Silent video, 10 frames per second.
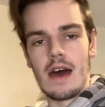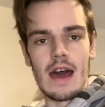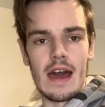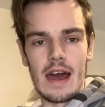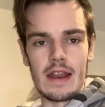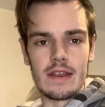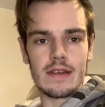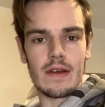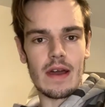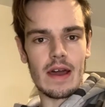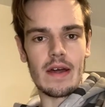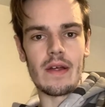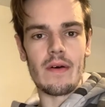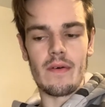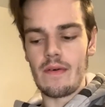and
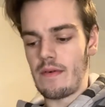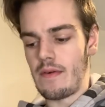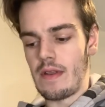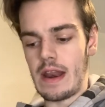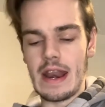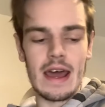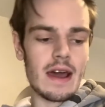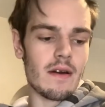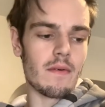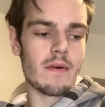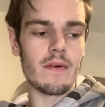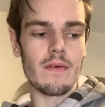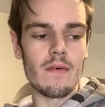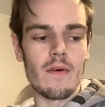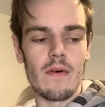now
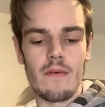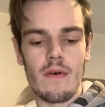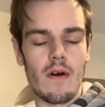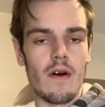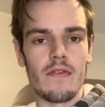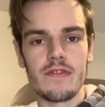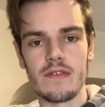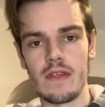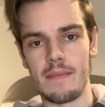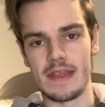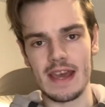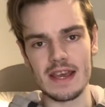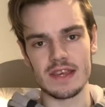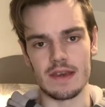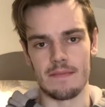onto the
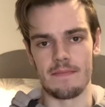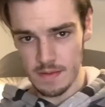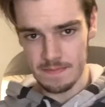potassium.